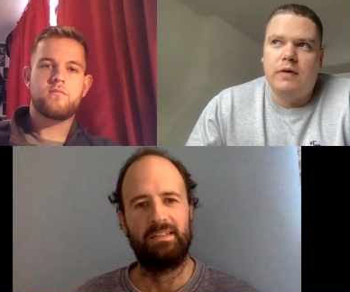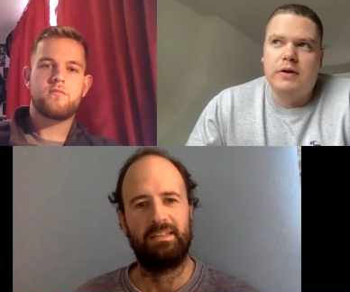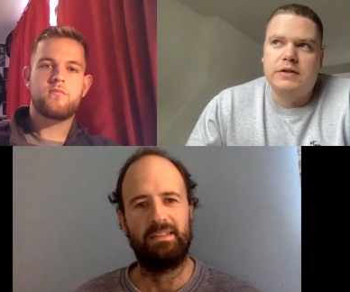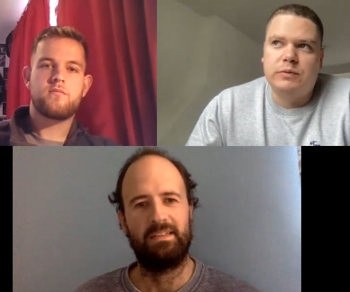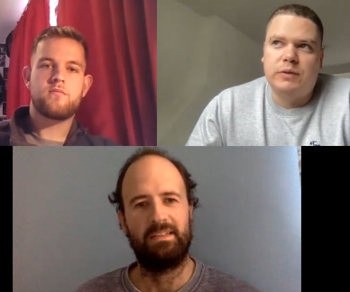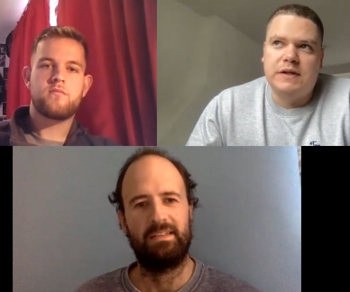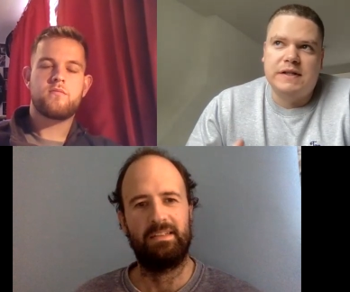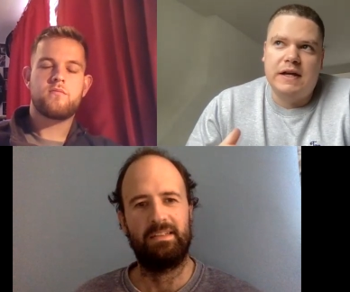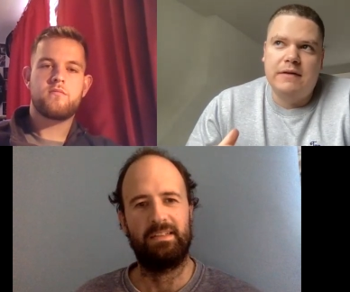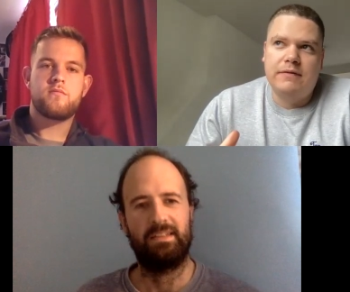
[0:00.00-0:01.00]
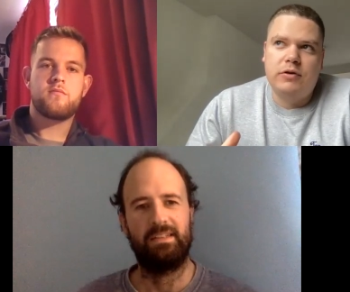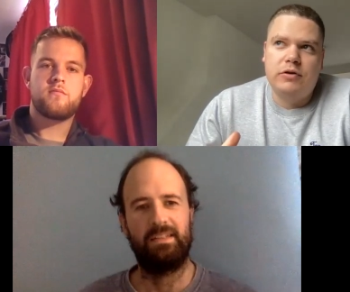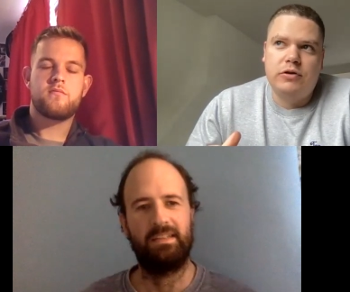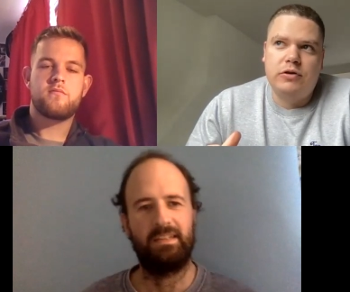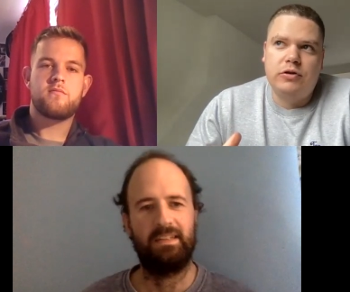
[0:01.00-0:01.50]
Speaker 1: first and want to say if
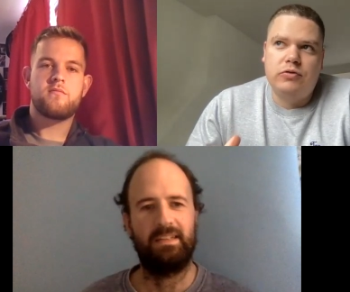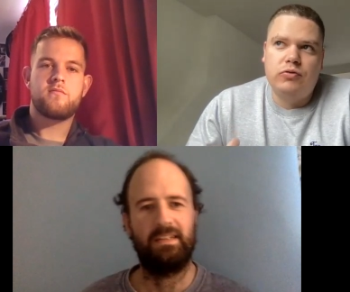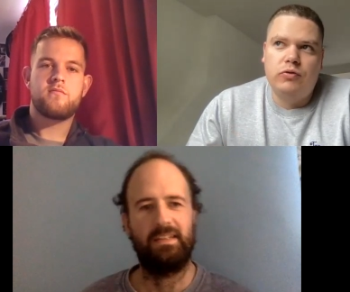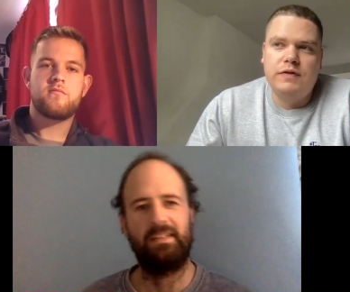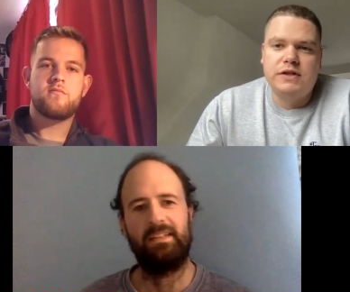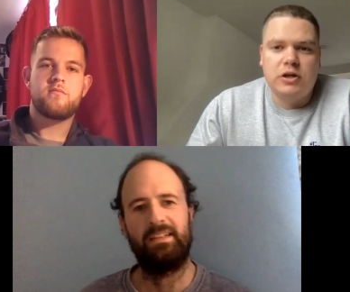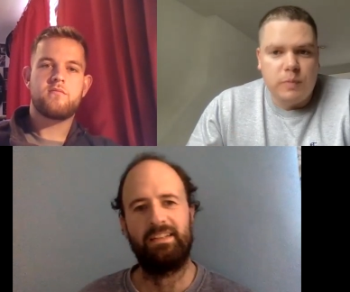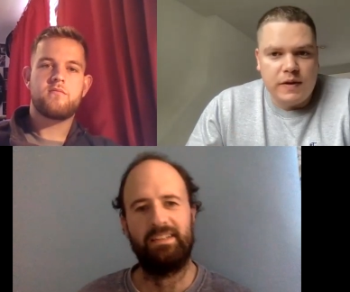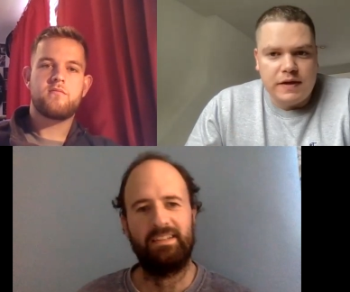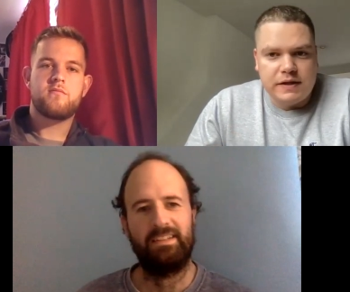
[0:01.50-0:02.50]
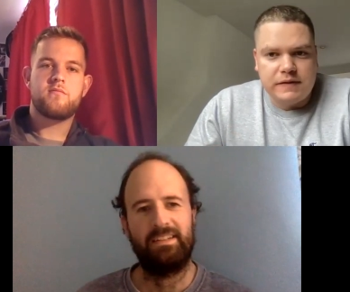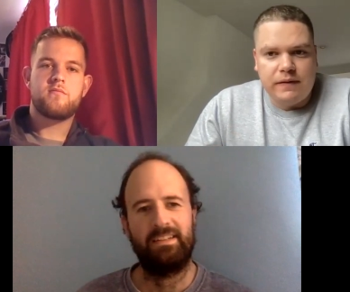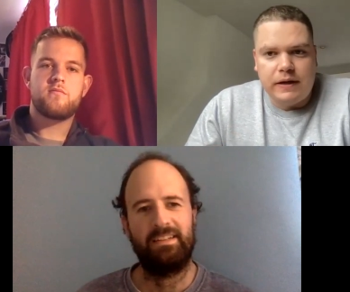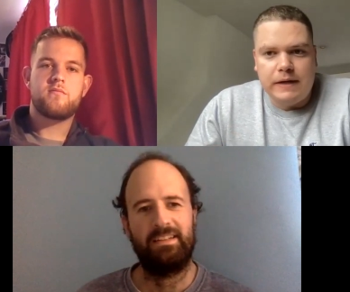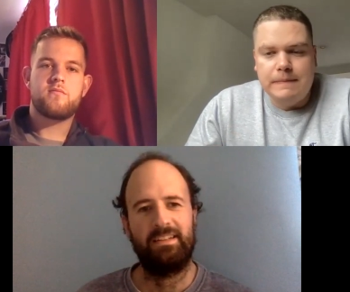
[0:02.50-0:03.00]
Crawford's going to win this
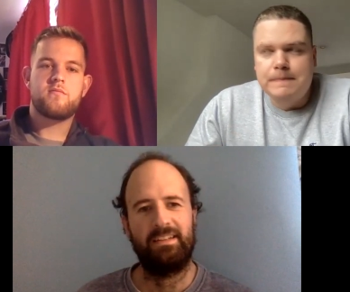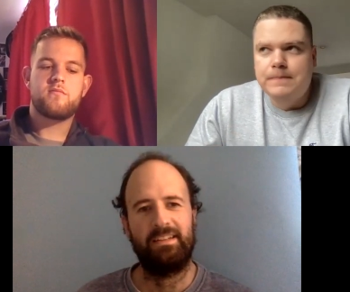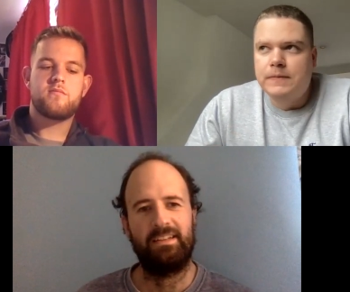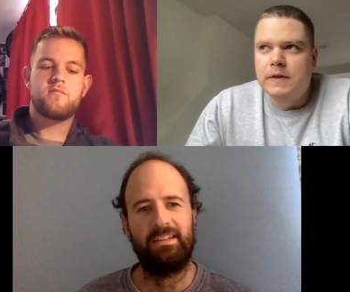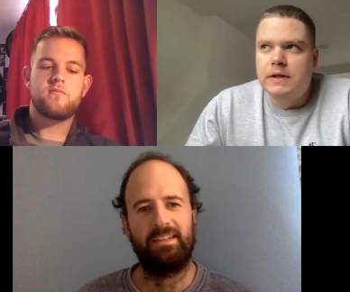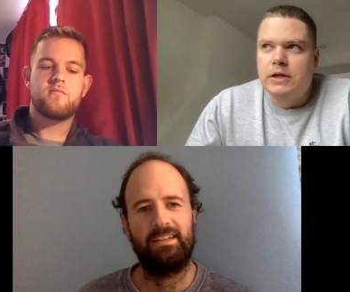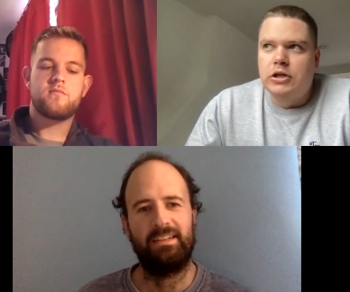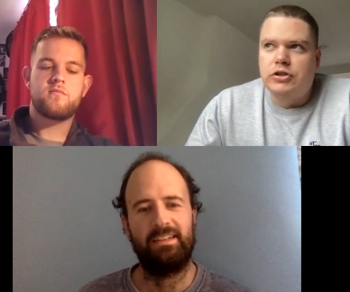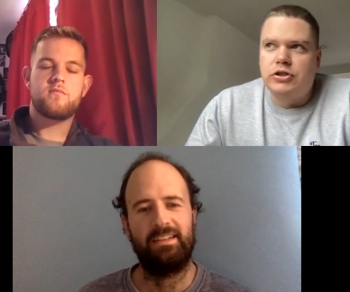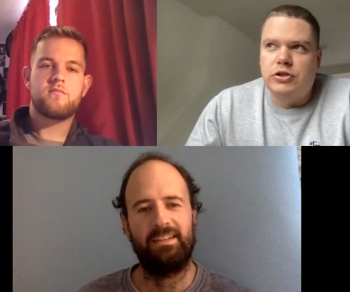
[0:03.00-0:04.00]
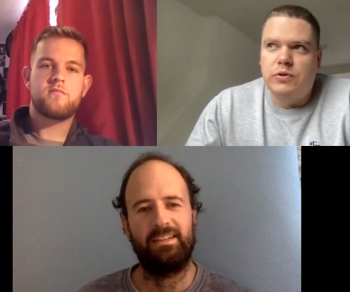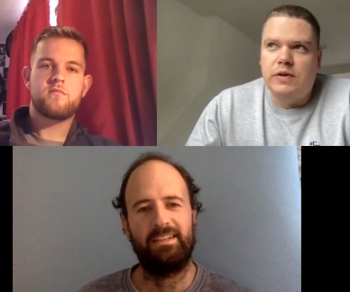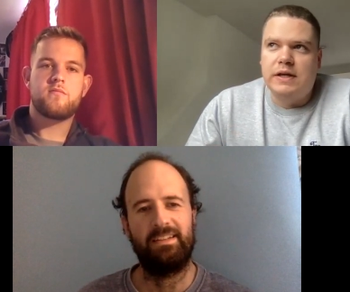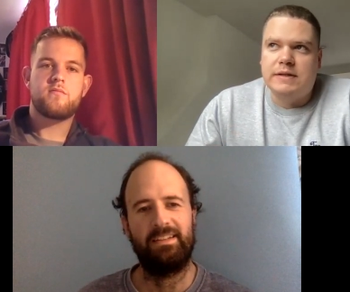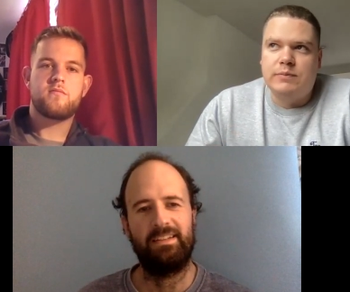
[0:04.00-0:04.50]
fight, do you
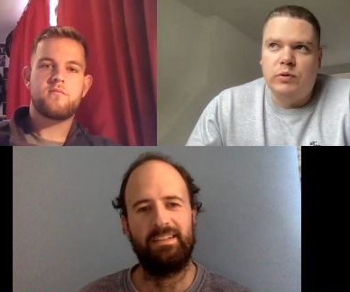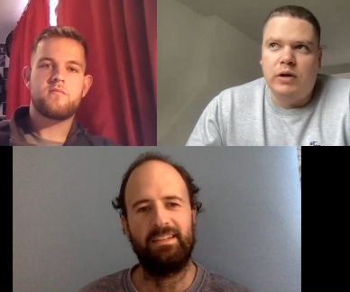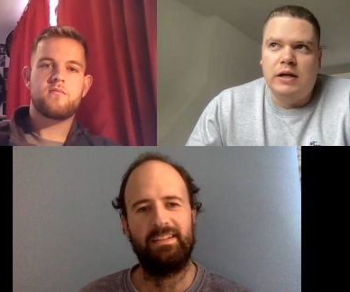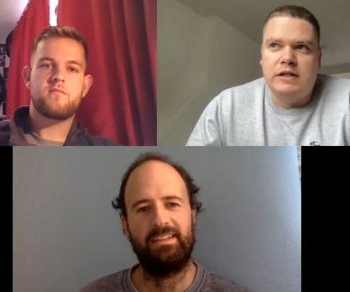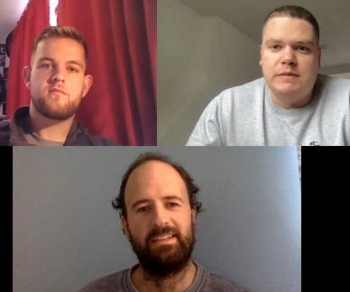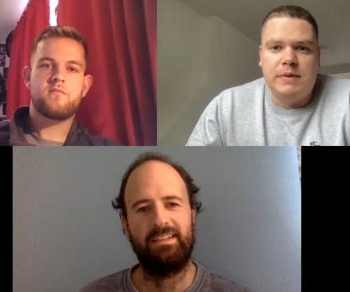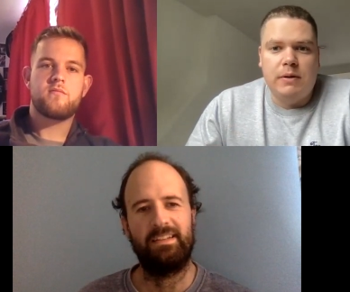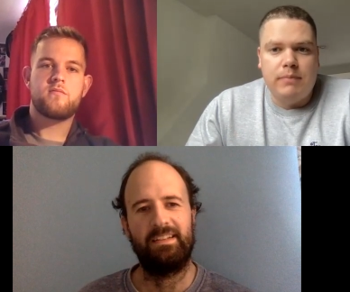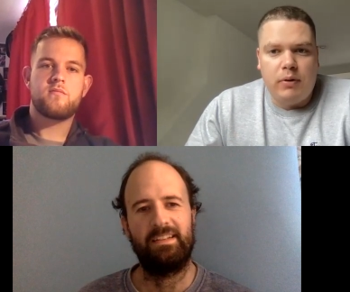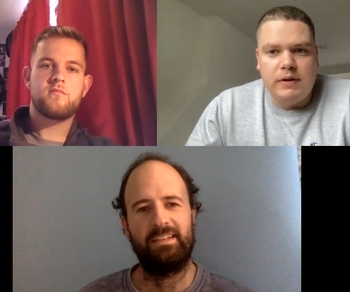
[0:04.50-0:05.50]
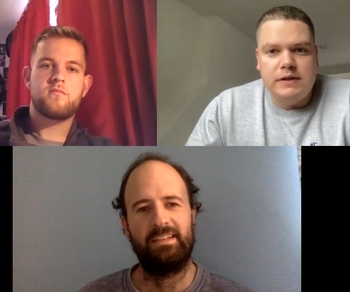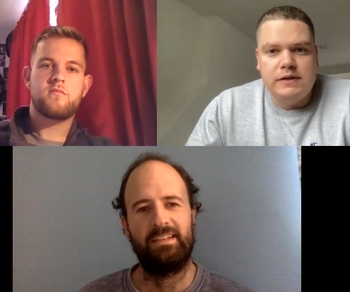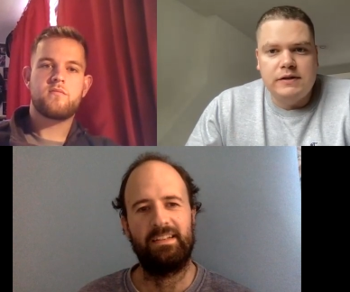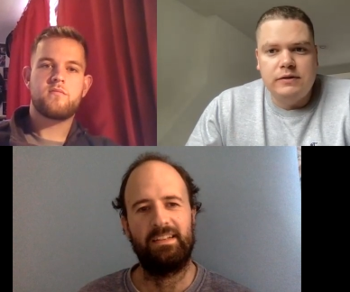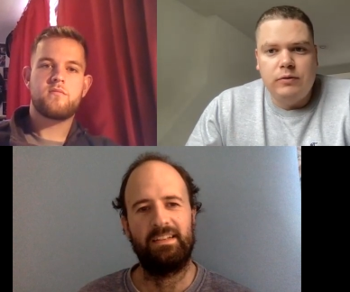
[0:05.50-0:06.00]
think it's more likely to be on
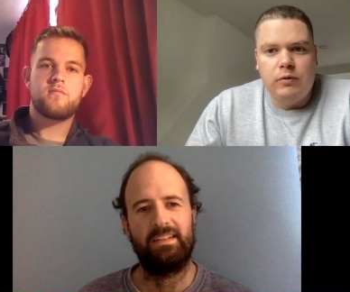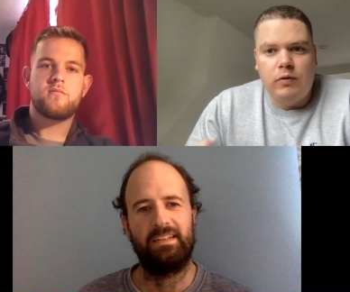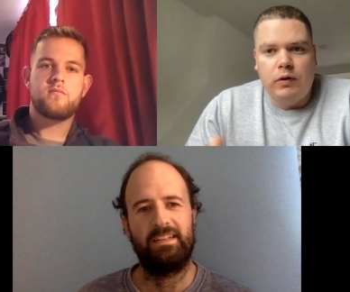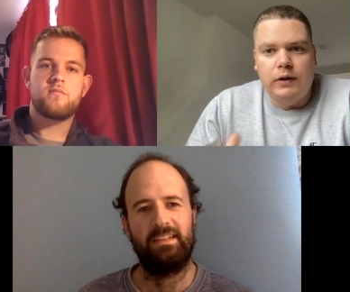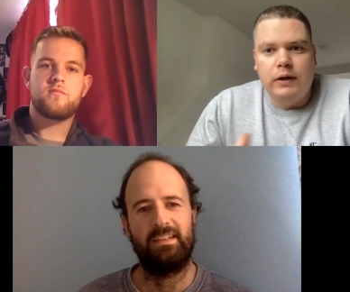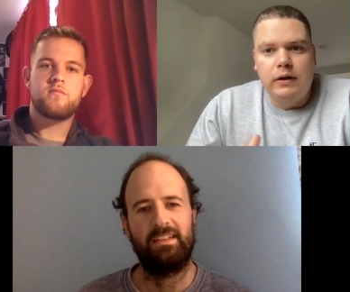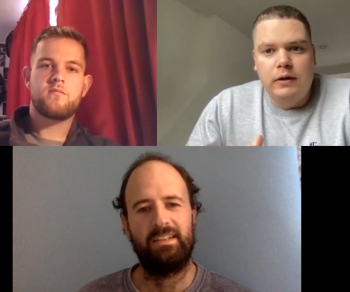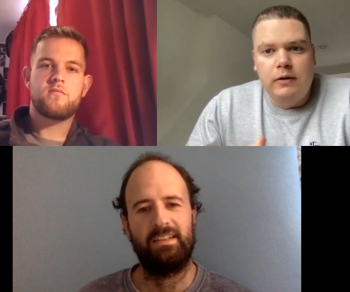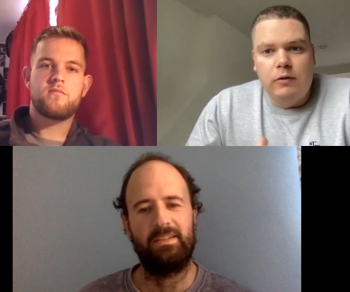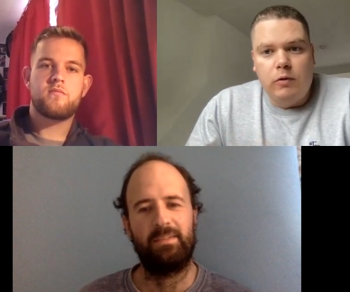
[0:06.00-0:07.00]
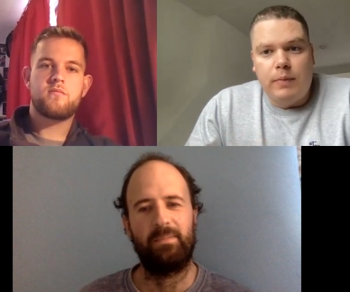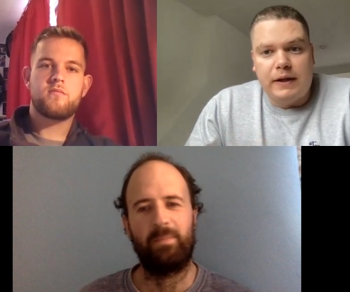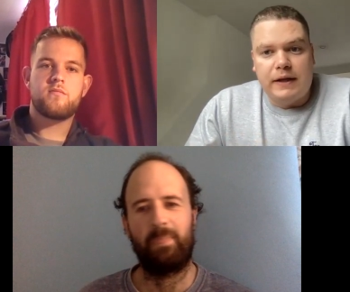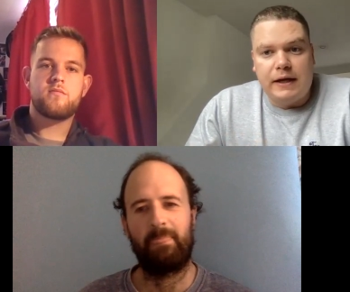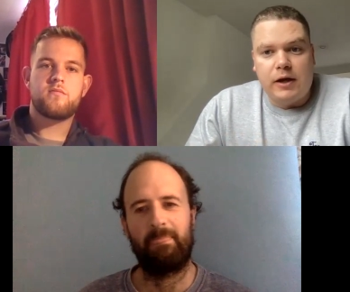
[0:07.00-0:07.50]
points or on or by
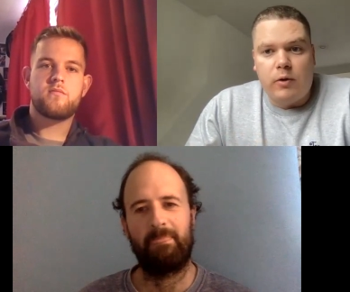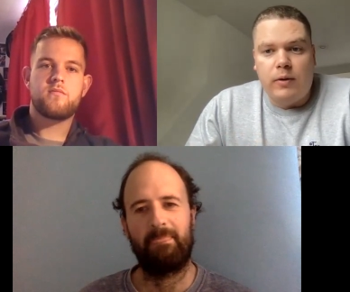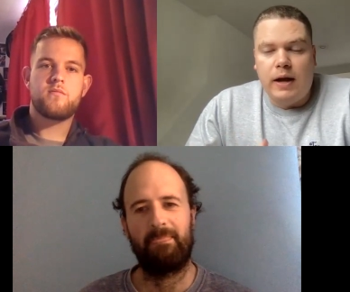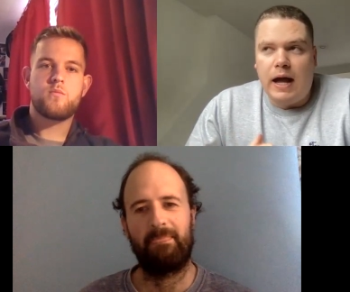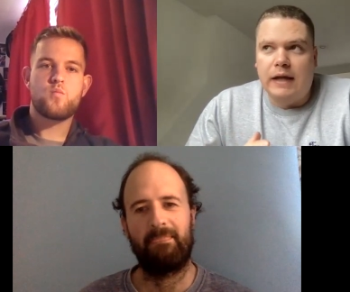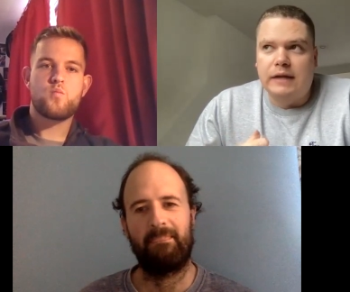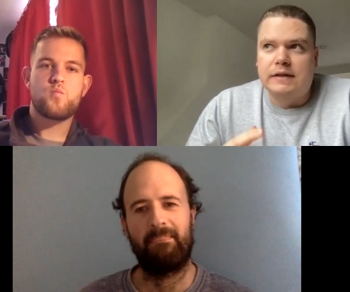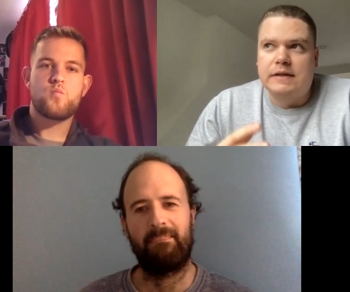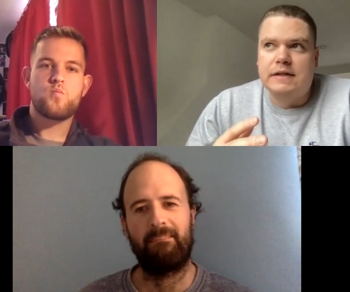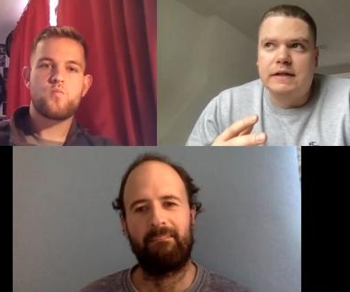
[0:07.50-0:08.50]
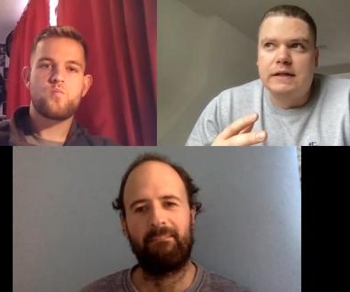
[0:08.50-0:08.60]
KO? And